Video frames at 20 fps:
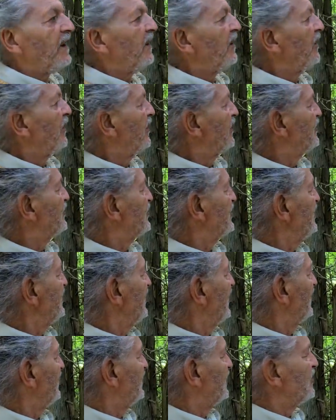you can see
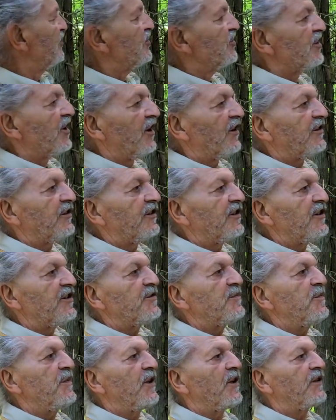that this shelter is
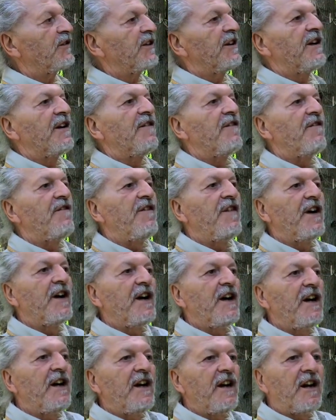built in a
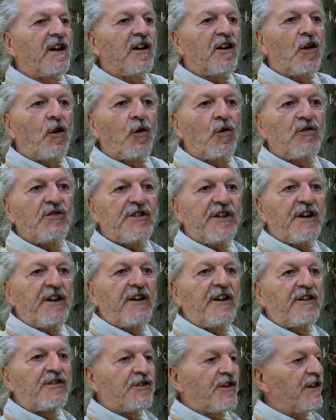very enclosed
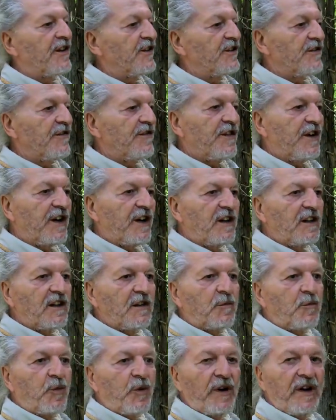area, so there's very
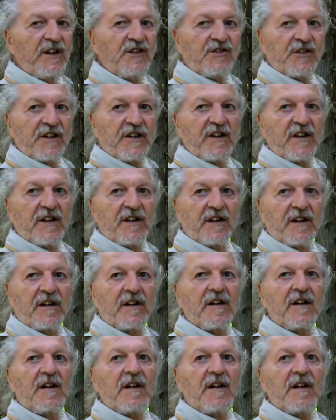little breeze in here.